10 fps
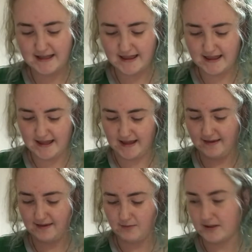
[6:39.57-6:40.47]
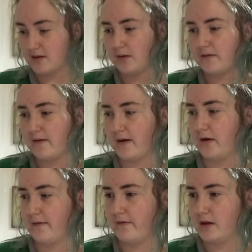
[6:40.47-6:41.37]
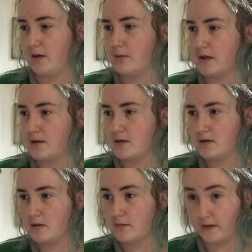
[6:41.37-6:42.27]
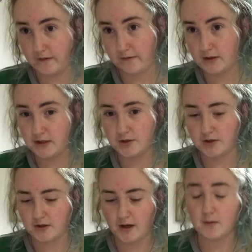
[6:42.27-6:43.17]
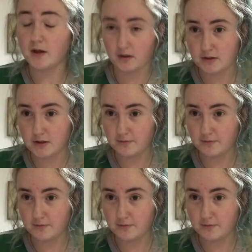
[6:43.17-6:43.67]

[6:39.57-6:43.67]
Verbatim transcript: This, well it's not my favourite out of everything, but it's my favourite t-shirt. I only got two.